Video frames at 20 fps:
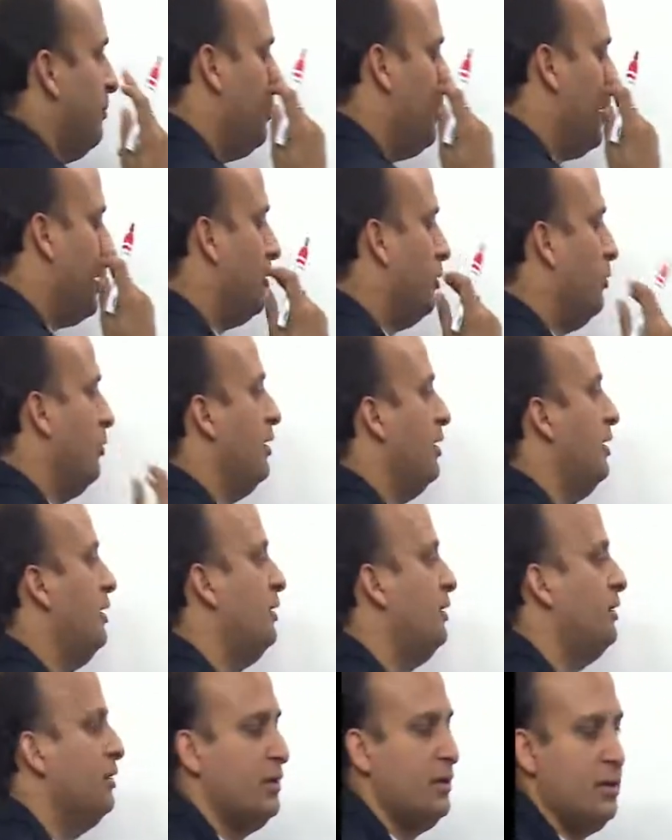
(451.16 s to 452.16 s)
in
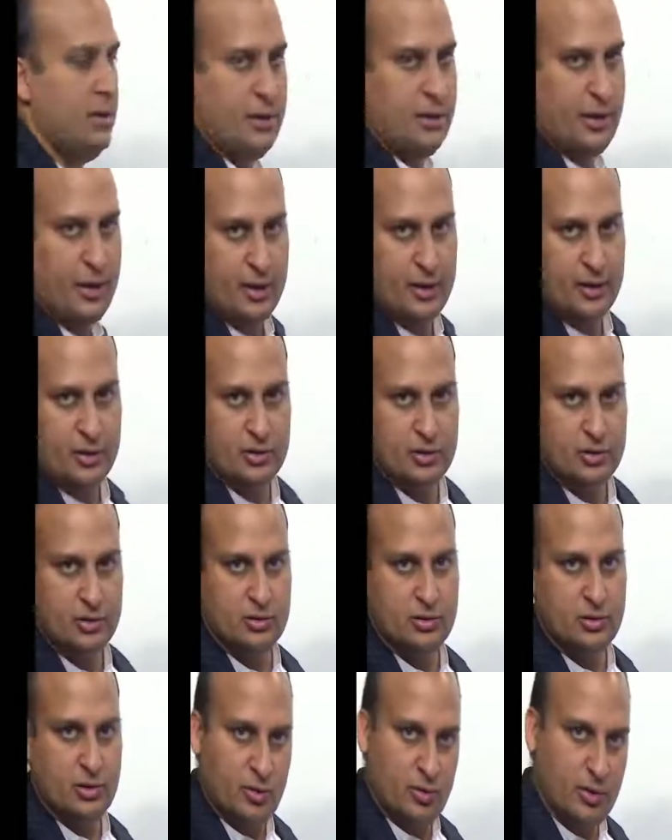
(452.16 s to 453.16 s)
backward
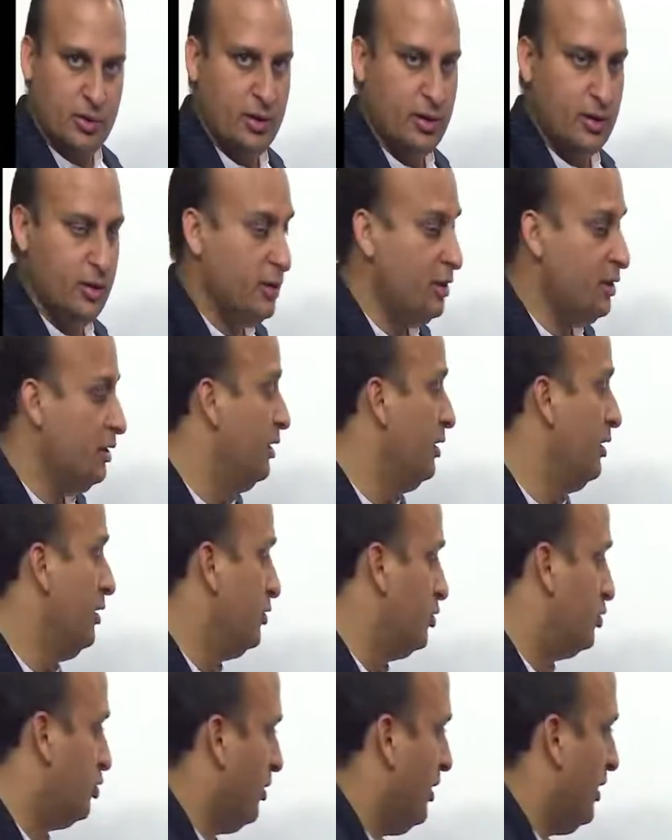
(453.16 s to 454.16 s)
direction. Okay.
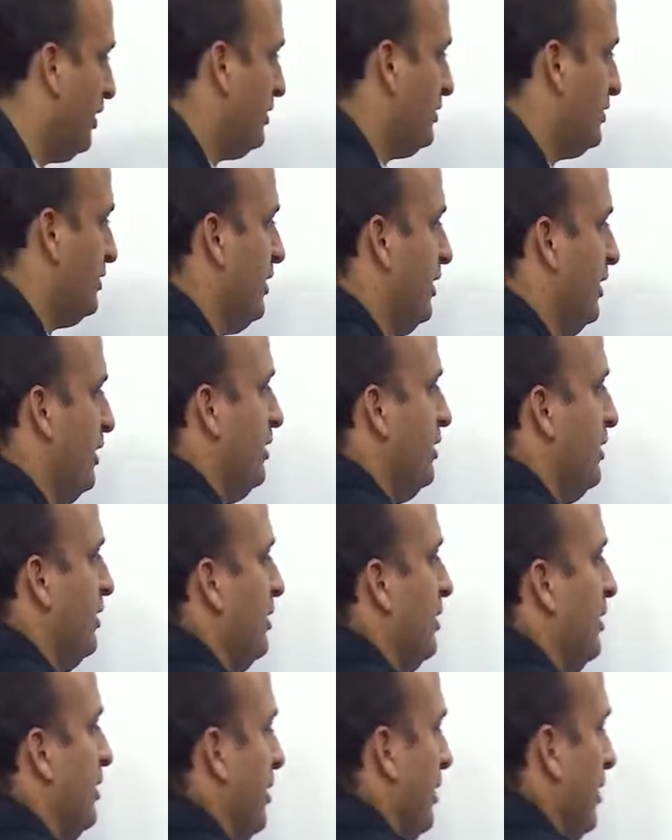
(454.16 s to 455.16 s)
So let us say
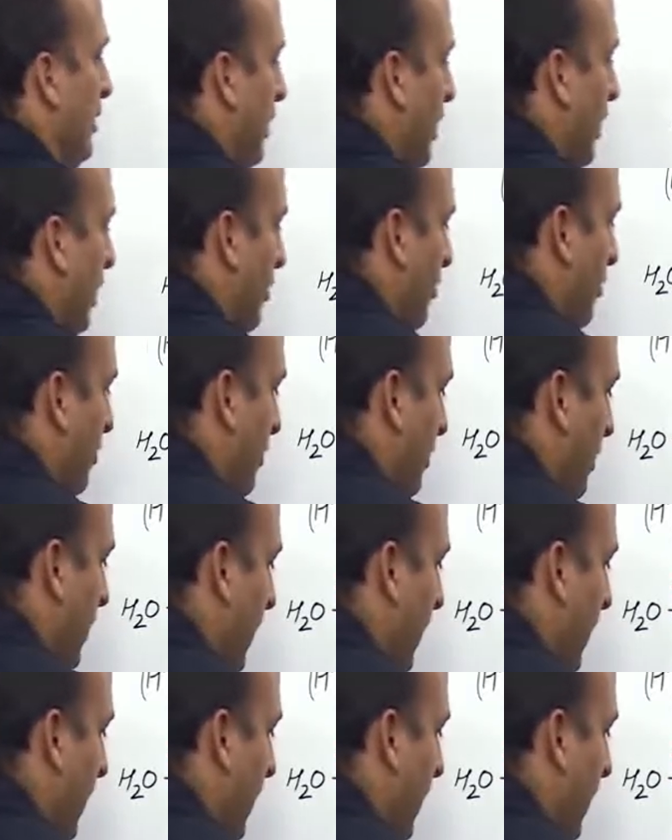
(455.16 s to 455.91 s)
now